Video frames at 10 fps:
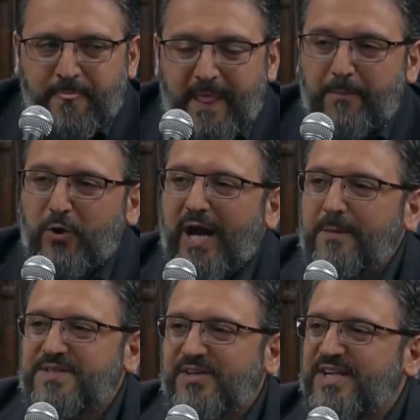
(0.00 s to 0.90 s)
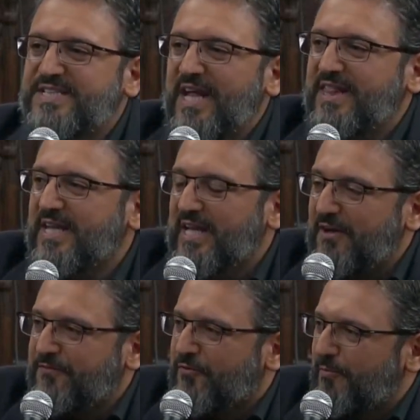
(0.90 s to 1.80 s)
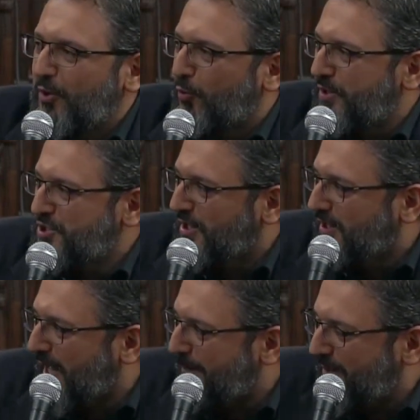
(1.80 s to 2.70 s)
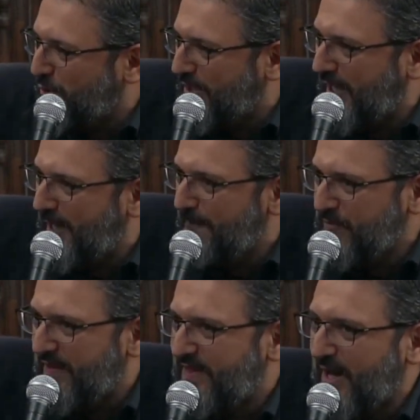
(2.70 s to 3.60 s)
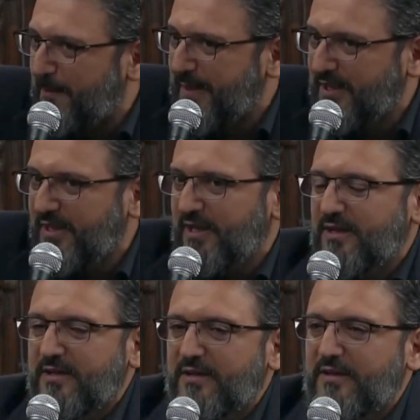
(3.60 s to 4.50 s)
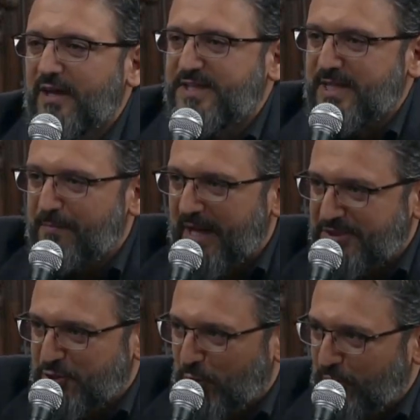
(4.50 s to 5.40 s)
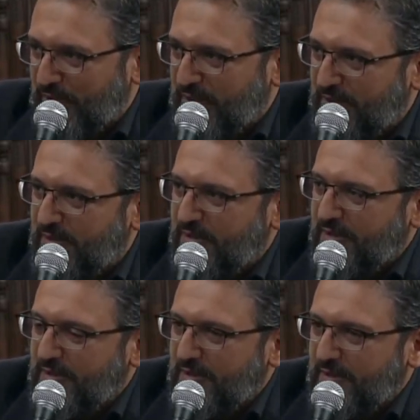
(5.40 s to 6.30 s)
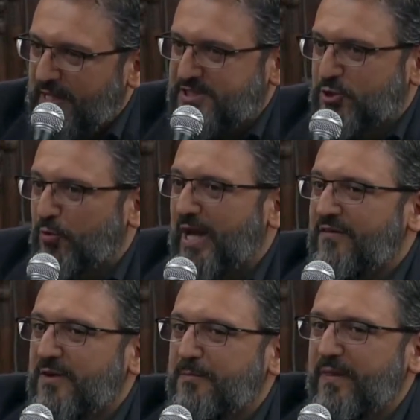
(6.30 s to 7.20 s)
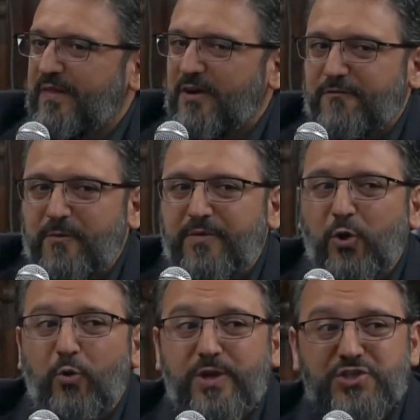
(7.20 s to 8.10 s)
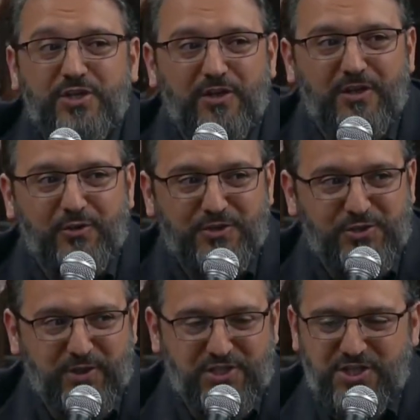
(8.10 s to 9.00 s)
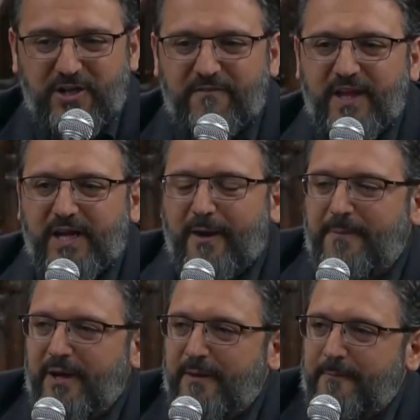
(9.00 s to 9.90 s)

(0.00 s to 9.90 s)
that perhaps there is nothing left from the original Kaaba today in that building except that stone. That stone having been there from the original construction of the Kaaba.